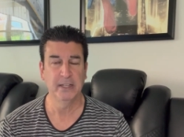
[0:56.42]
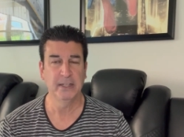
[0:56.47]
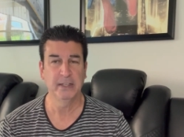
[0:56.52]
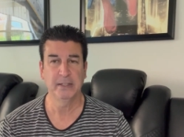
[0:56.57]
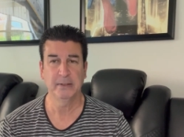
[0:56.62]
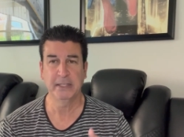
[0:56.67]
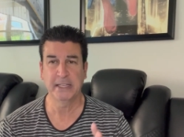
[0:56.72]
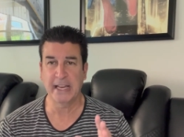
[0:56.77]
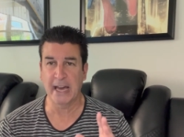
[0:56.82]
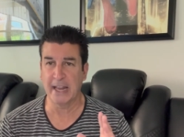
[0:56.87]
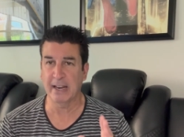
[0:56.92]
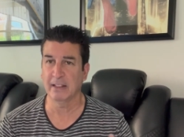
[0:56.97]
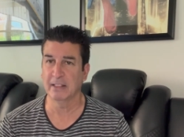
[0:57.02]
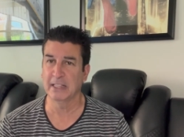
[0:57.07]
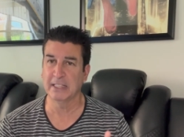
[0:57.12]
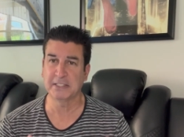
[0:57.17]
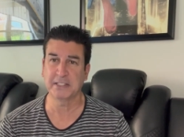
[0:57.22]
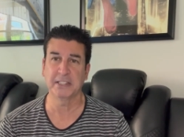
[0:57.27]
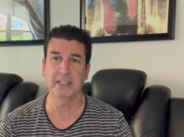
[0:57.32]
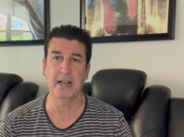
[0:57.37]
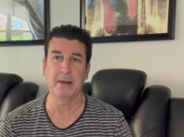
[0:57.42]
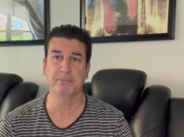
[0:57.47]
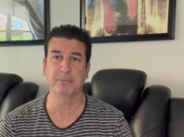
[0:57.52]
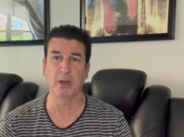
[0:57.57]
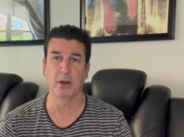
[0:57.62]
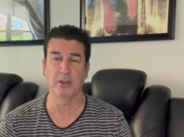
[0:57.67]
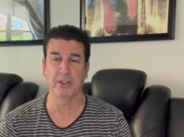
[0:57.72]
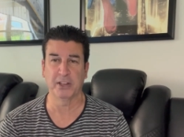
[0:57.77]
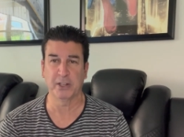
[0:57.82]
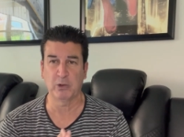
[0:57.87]
You got to listen up,
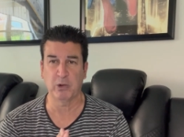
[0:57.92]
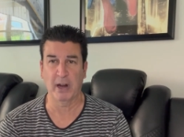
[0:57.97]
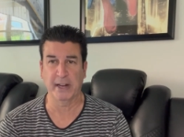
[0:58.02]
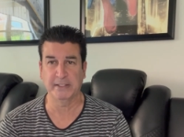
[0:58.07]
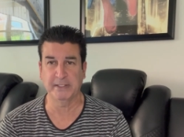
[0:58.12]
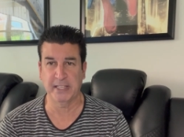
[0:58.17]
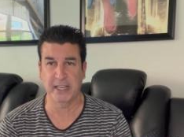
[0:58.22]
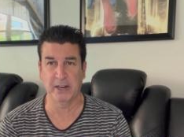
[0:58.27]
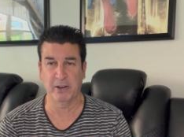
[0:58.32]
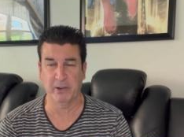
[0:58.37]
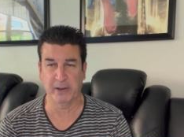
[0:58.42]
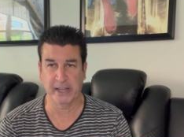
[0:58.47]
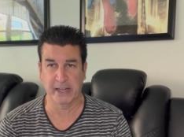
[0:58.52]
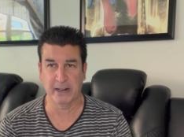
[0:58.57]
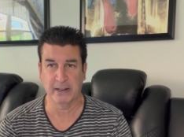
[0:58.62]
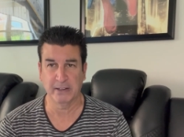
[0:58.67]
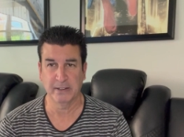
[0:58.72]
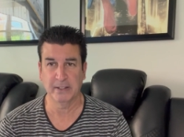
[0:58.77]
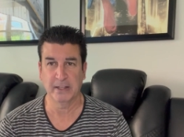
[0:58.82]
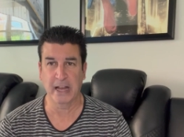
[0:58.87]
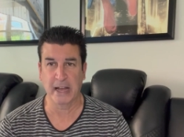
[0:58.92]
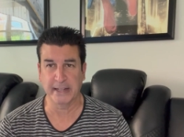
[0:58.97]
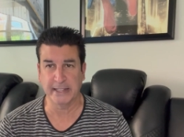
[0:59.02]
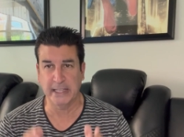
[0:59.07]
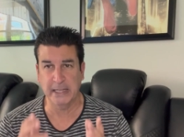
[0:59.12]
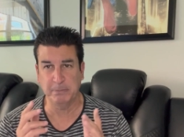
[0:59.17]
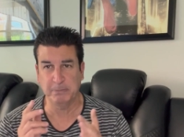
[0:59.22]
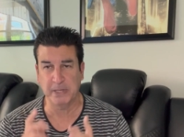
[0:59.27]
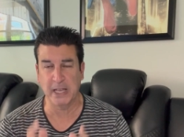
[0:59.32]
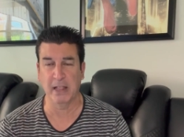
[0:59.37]
though, the criteria. I
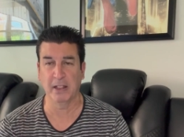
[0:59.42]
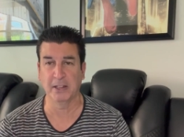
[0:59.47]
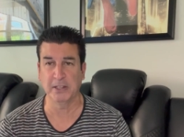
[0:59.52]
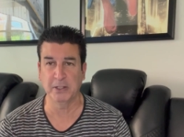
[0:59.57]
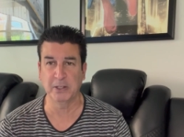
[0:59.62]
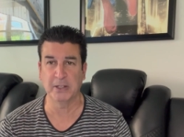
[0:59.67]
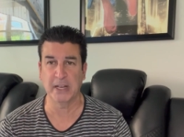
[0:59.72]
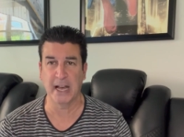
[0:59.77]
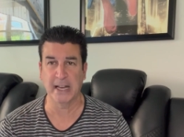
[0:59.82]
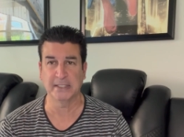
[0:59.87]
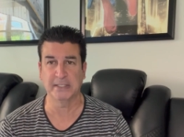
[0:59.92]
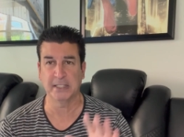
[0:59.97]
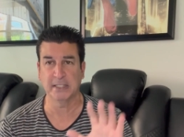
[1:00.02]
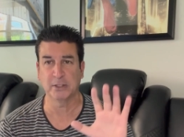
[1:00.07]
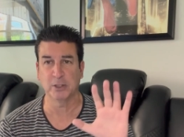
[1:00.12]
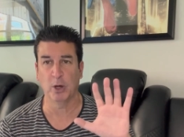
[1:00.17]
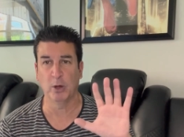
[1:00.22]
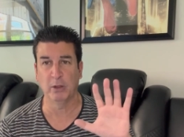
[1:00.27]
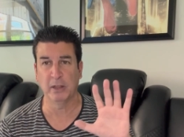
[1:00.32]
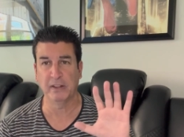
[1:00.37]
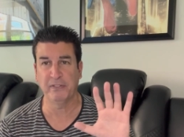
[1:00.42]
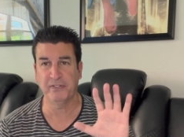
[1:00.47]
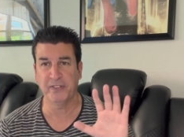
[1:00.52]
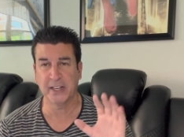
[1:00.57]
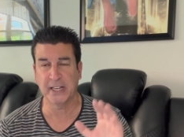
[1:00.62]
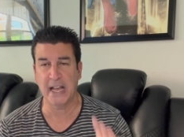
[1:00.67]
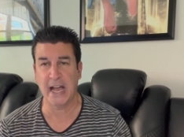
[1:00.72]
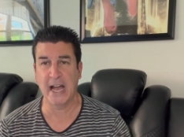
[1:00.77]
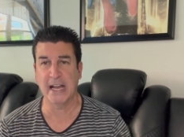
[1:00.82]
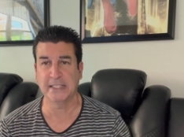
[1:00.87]
keep telling you guys, it's only for
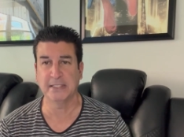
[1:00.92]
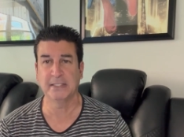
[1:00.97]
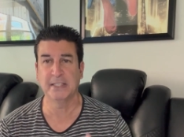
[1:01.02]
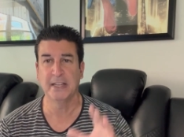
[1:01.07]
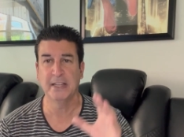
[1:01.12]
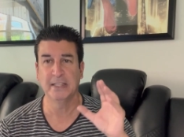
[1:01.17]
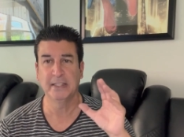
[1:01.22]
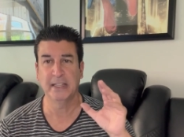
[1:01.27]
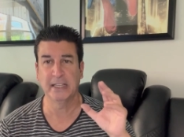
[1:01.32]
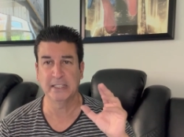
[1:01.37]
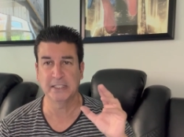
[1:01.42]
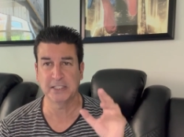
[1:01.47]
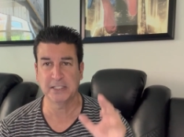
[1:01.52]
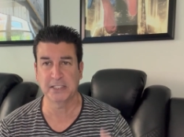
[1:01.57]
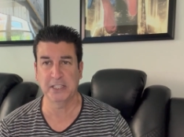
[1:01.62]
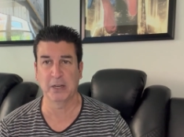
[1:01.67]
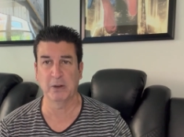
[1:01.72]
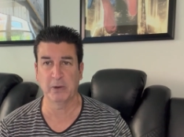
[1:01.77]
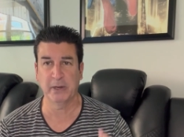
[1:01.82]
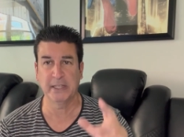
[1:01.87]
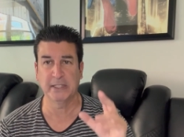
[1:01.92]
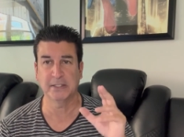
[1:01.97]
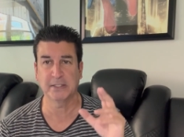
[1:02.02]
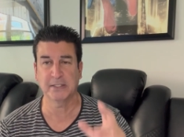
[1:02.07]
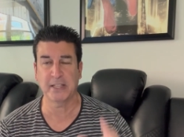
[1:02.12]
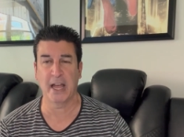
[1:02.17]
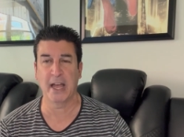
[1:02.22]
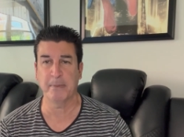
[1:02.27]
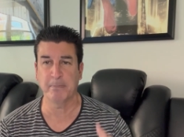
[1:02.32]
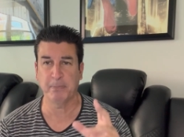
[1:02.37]
guys that are serious
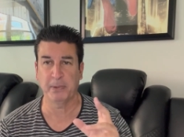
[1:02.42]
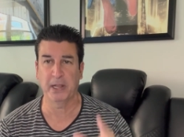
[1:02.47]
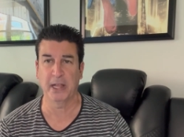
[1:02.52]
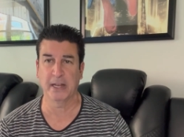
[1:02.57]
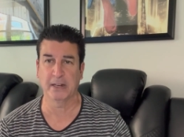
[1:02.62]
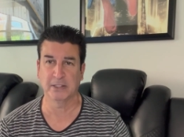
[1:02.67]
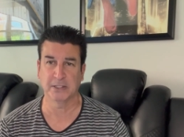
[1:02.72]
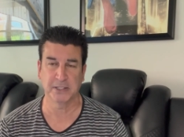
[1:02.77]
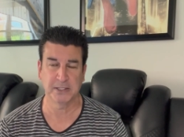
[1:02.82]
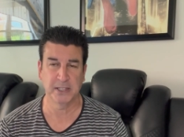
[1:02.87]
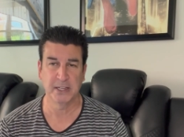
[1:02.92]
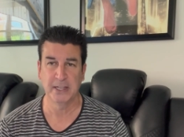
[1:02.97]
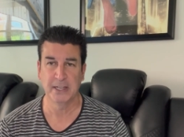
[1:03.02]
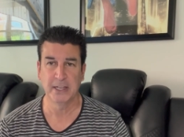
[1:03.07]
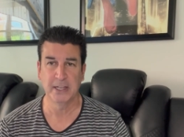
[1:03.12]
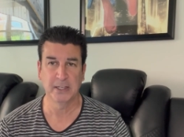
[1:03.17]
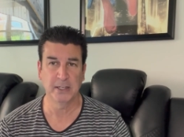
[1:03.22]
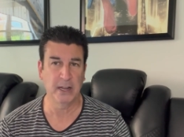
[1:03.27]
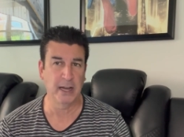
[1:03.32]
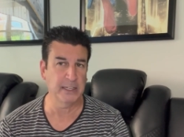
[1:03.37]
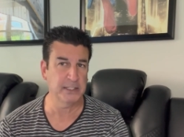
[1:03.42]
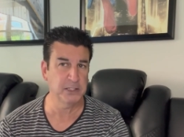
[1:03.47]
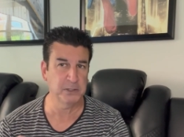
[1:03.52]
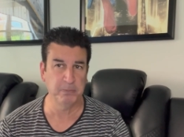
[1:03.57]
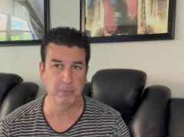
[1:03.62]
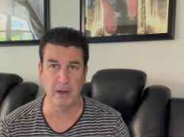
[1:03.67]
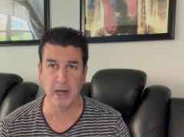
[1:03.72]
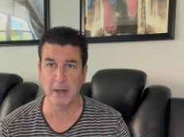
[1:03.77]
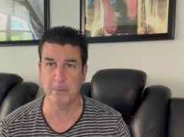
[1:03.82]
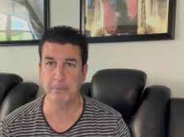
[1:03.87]
type players, not
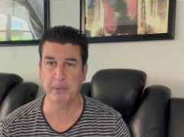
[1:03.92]
small